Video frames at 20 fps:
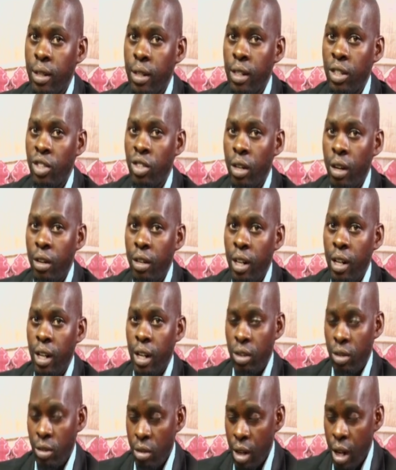The Sharia
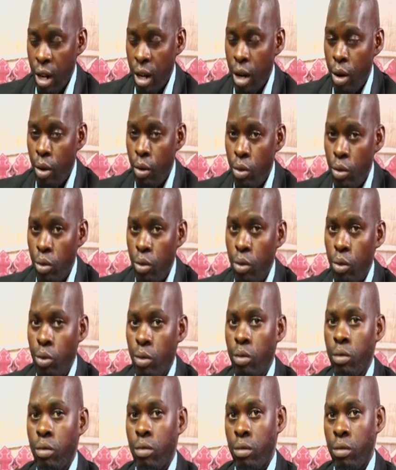does not allow you to